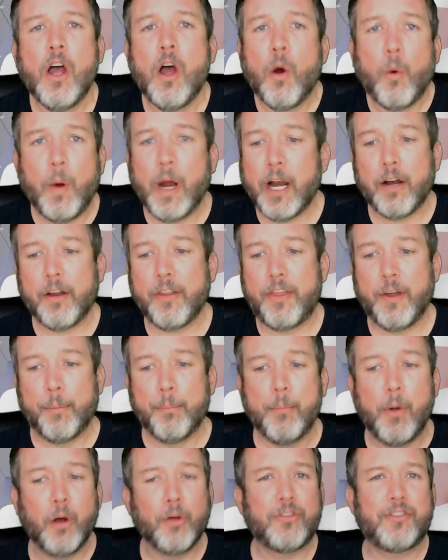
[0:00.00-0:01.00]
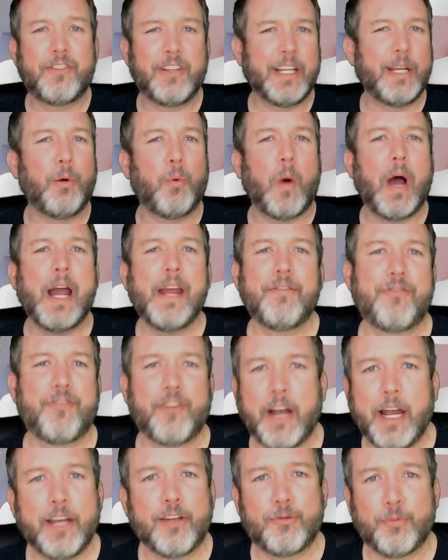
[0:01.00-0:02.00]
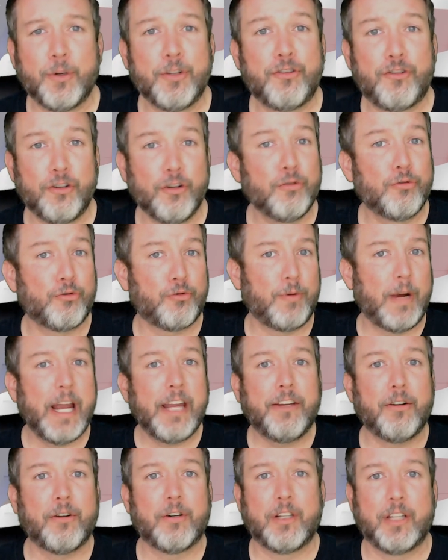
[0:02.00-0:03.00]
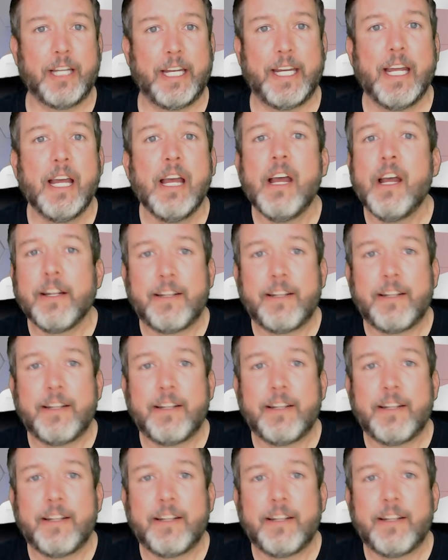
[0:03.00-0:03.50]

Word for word: where the mostly white phrase was used regularly